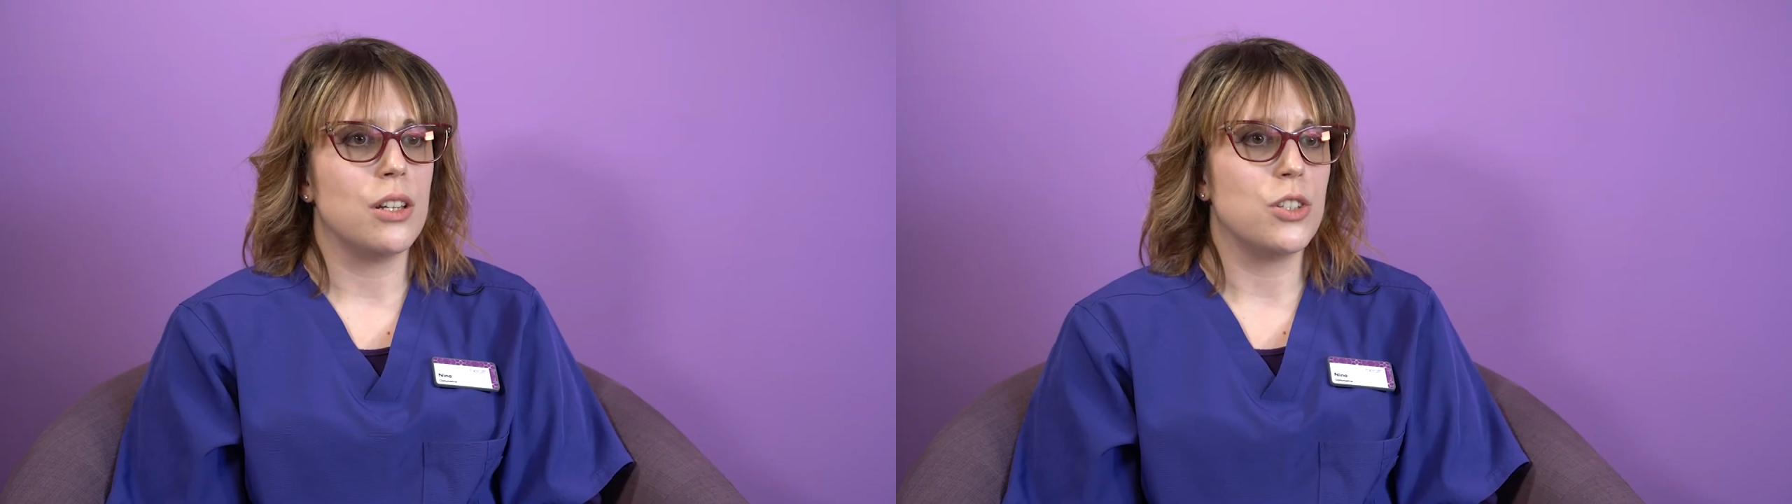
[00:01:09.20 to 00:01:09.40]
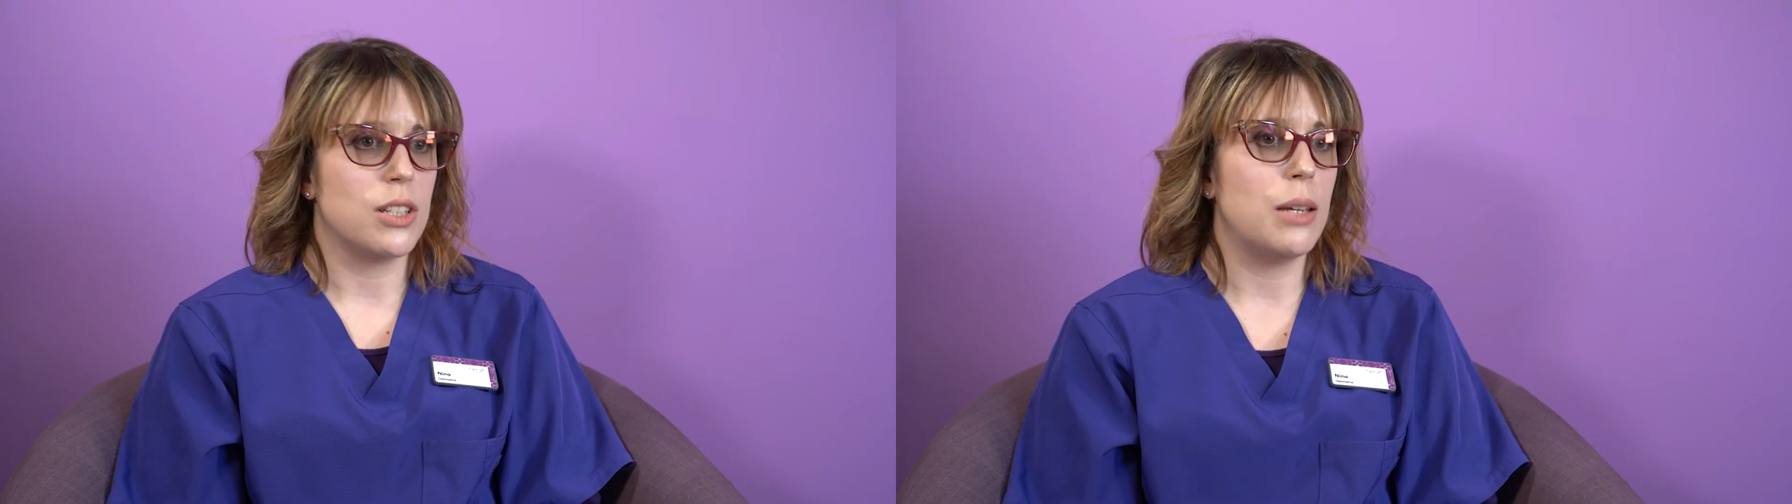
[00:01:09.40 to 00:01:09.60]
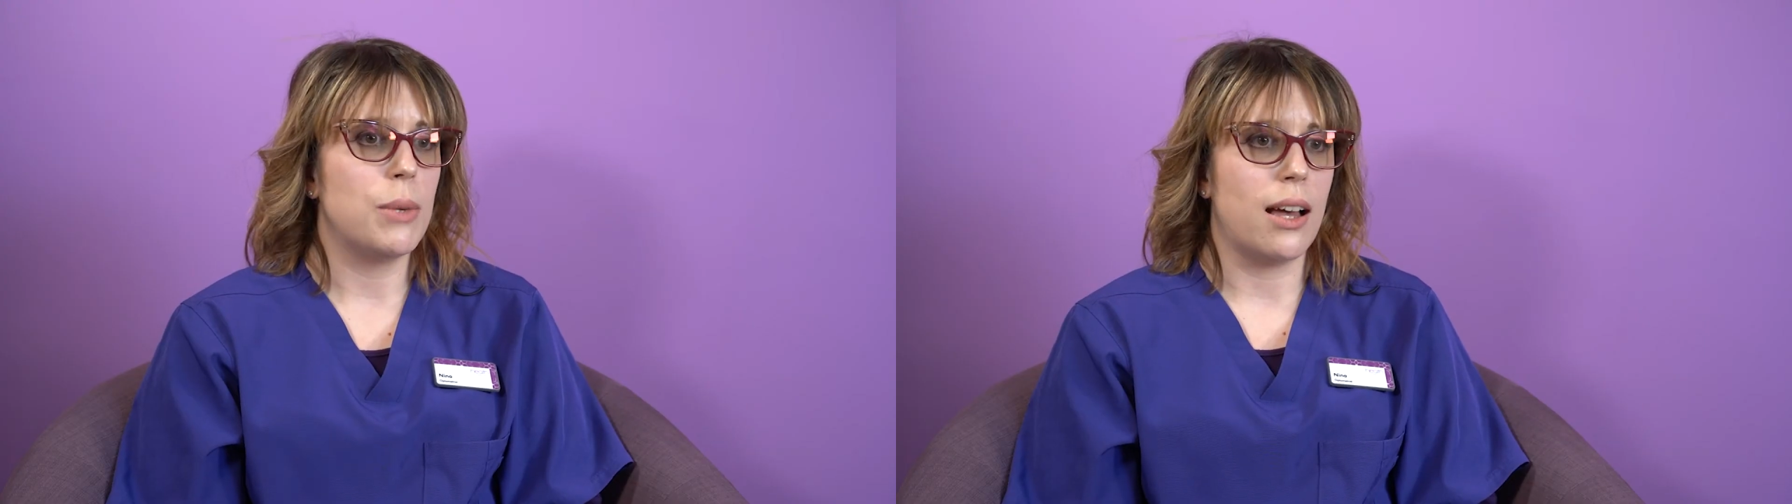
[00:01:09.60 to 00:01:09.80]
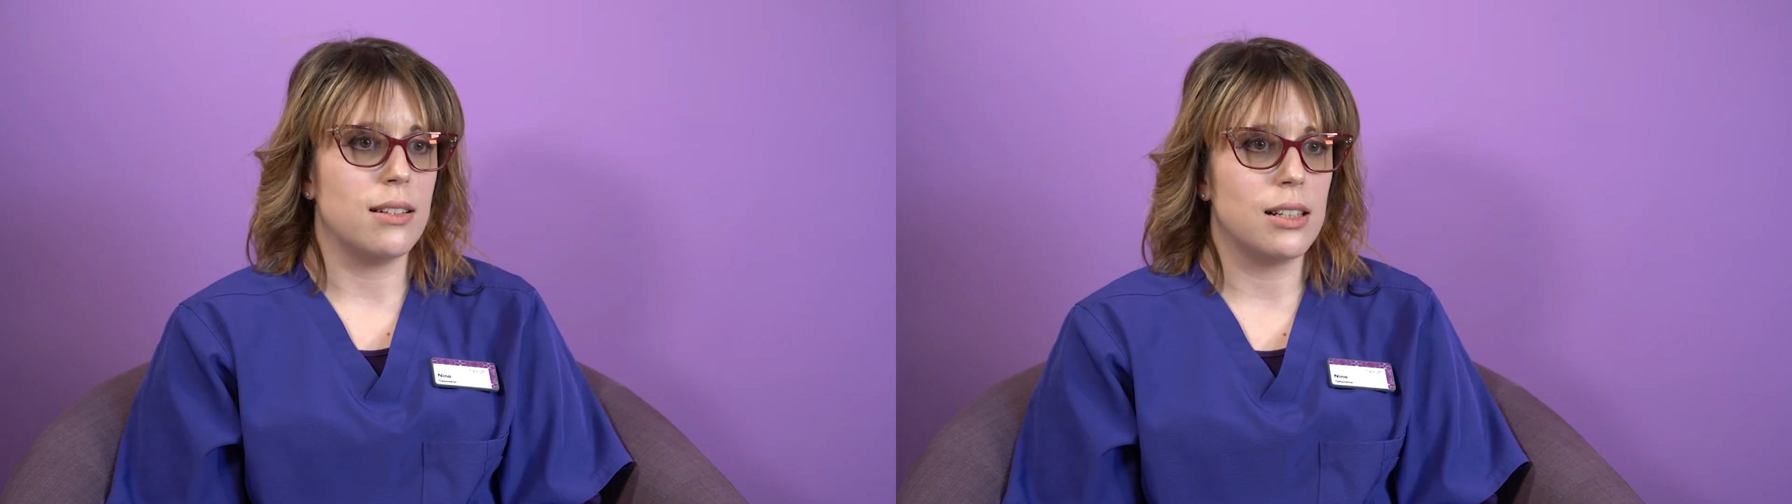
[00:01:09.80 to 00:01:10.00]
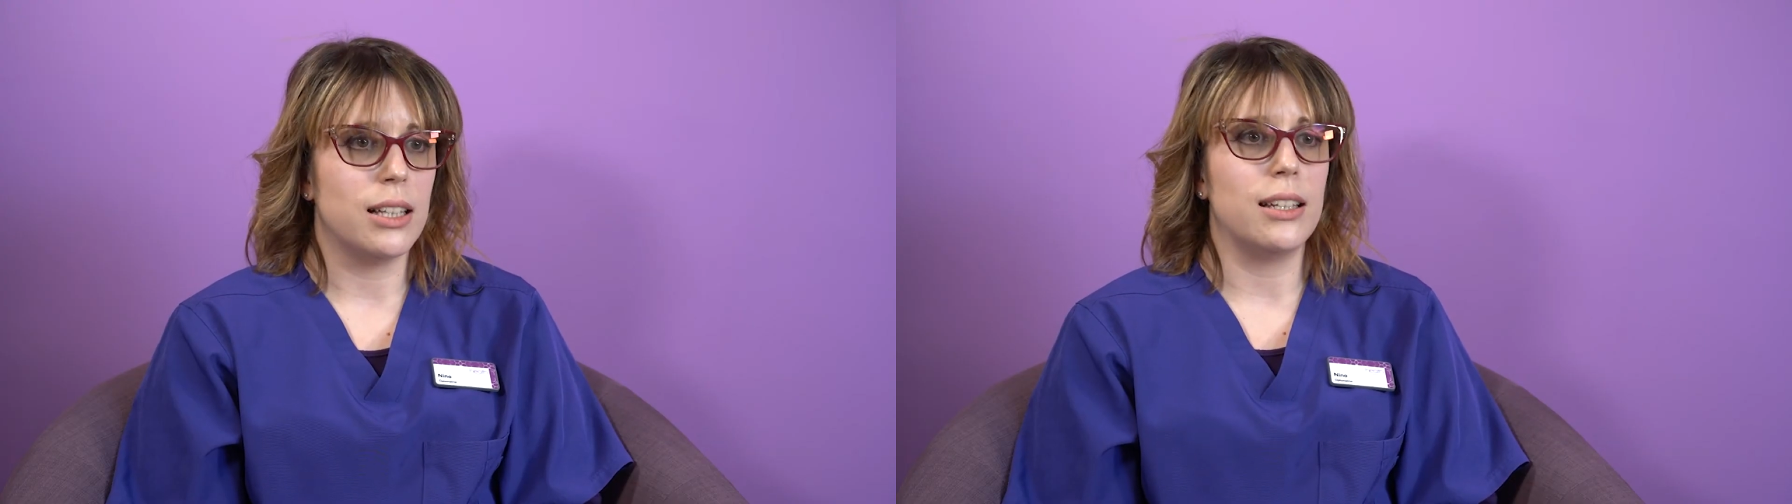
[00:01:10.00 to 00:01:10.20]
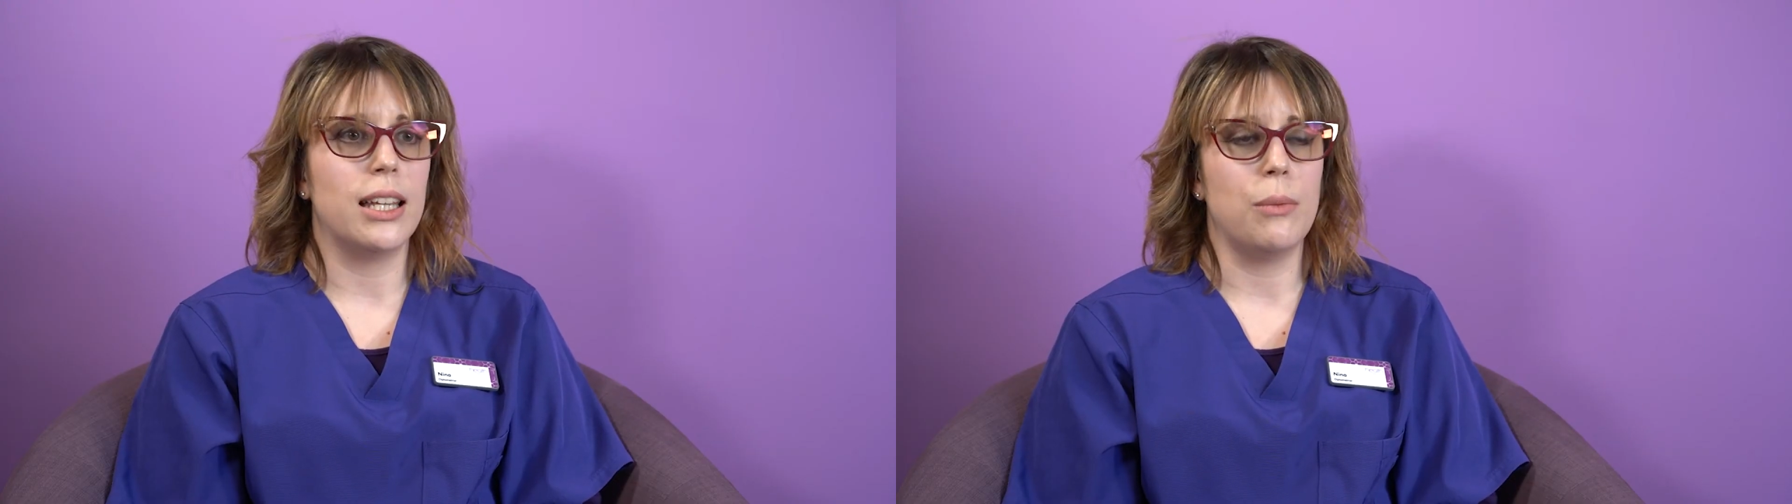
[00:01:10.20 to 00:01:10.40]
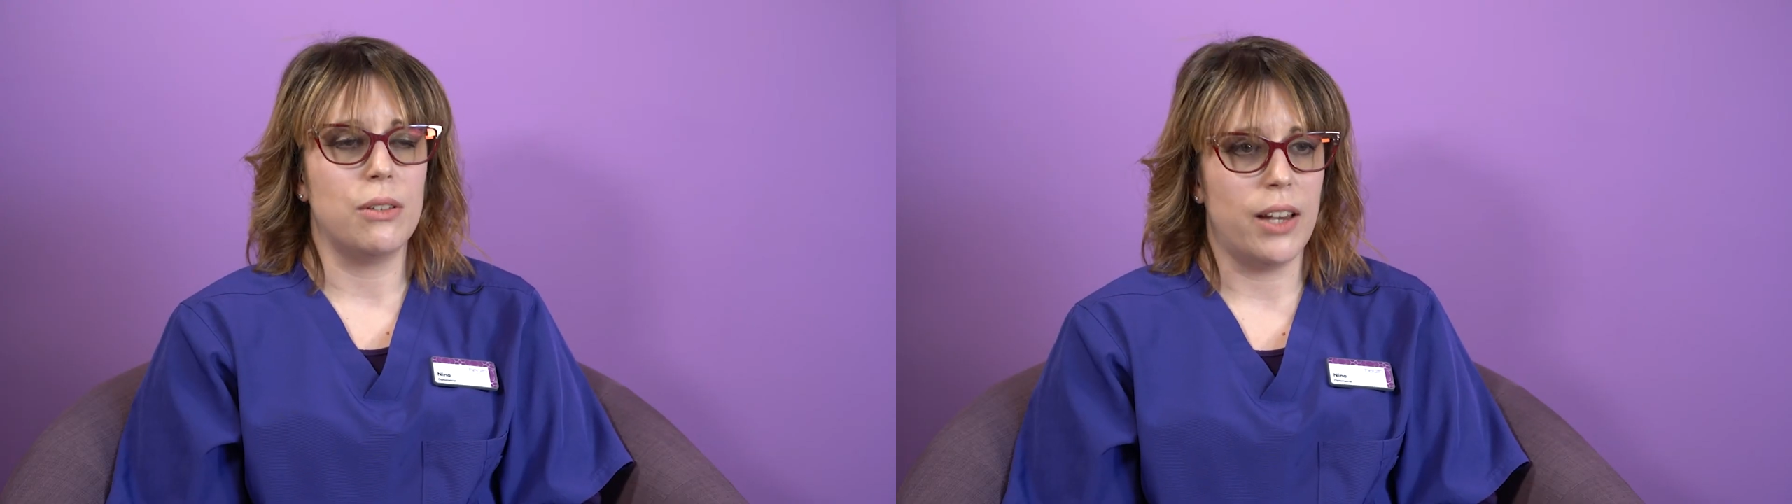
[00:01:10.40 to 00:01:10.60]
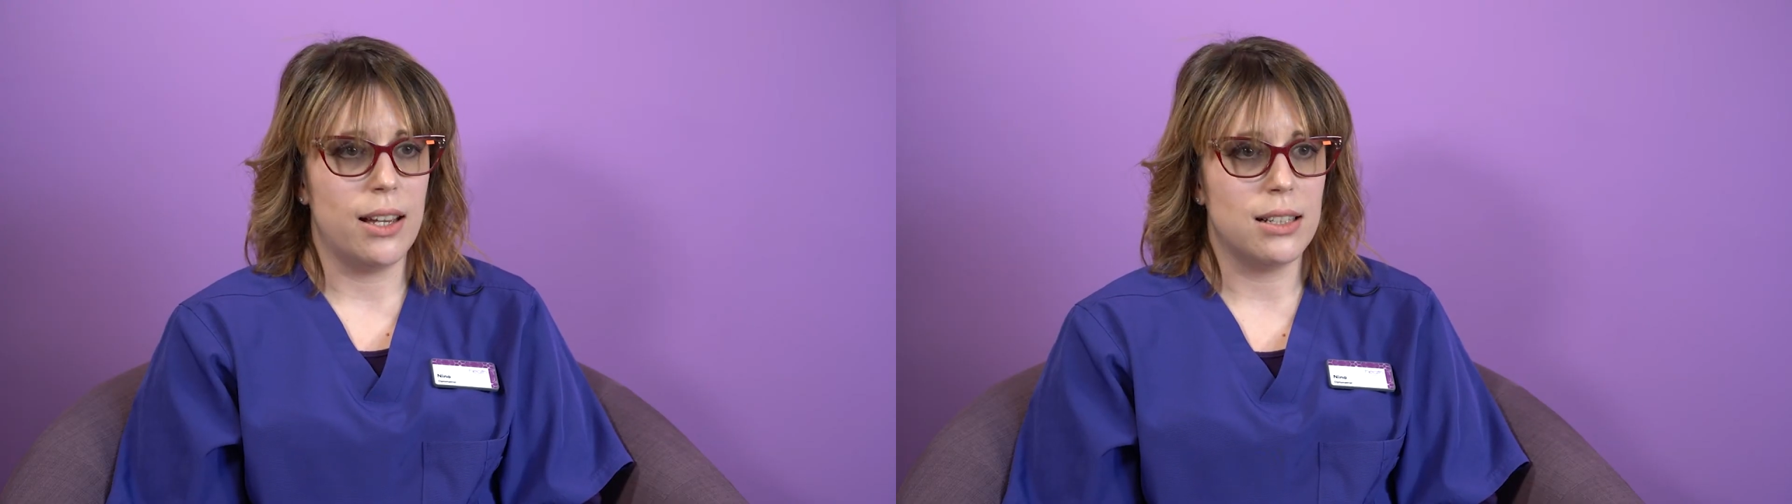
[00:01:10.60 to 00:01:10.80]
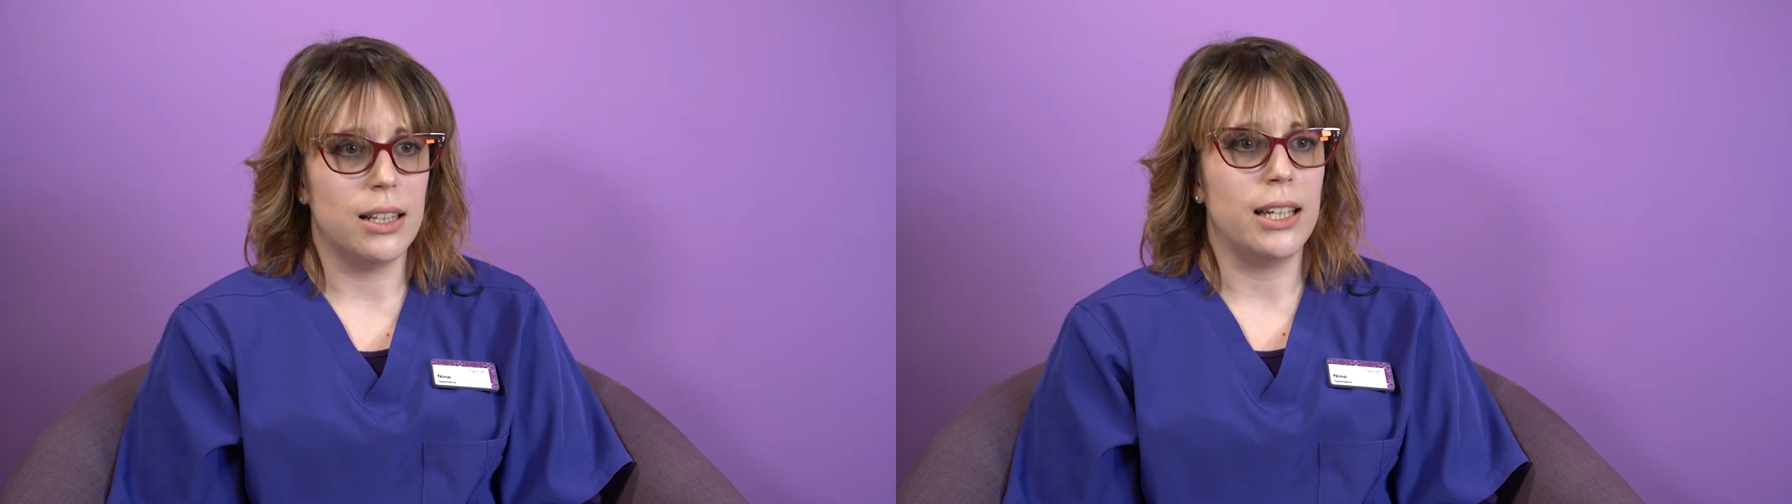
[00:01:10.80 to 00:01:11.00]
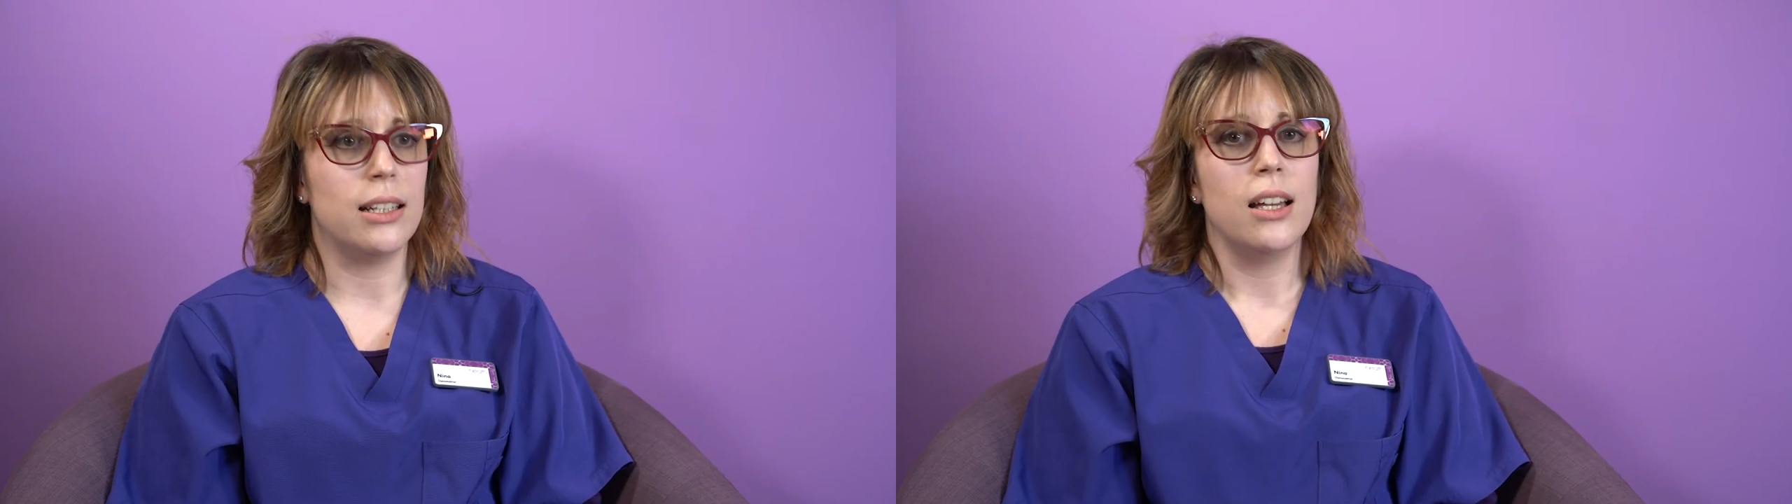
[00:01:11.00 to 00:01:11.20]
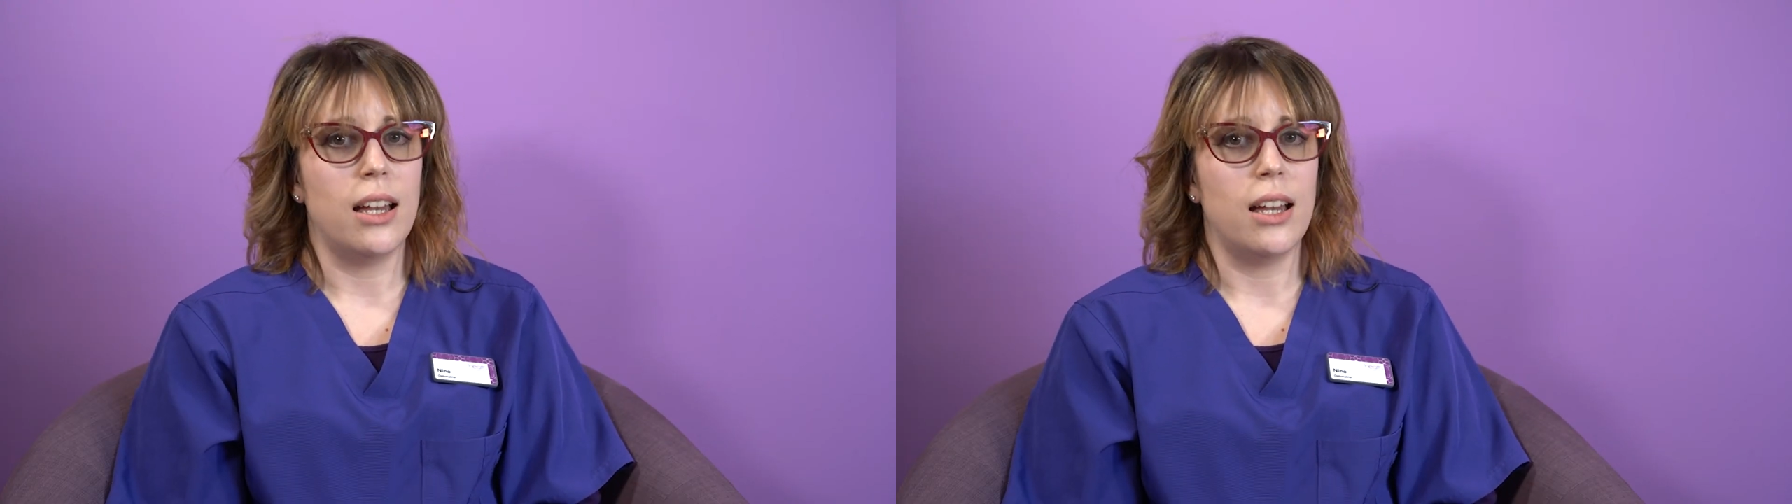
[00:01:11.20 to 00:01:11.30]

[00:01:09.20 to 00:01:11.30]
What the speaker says: so just keep your hands clean, keep your face clean,